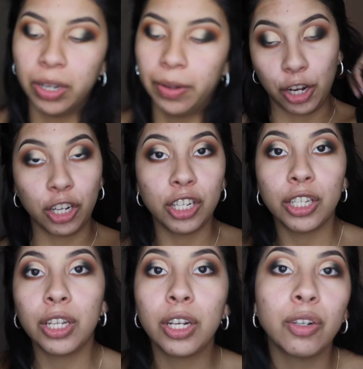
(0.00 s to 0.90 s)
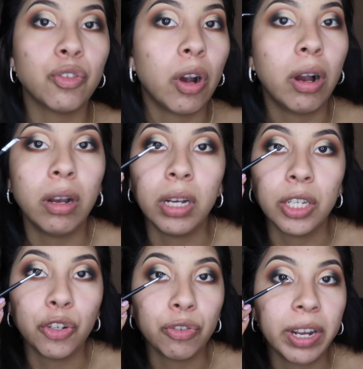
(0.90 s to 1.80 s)
And you're just going to draw a
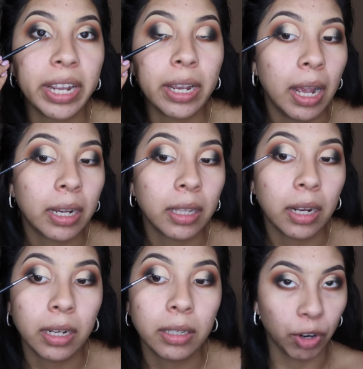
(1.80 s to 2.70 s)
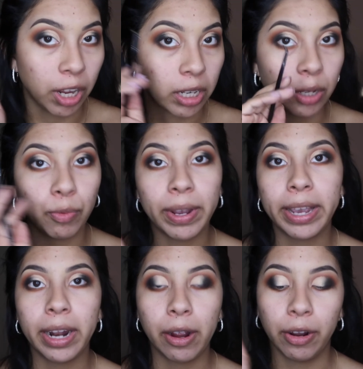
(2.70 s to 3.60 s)
straight black line. We're not going to wing
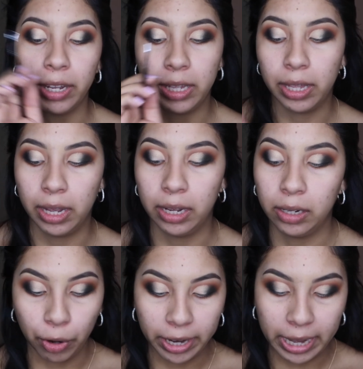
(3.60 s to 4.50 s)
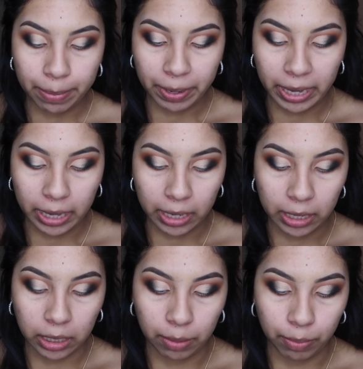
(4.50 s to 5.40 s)
it out or anything. We're keeping it
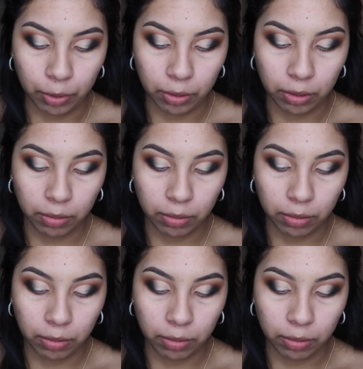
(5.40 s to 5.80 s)
simple.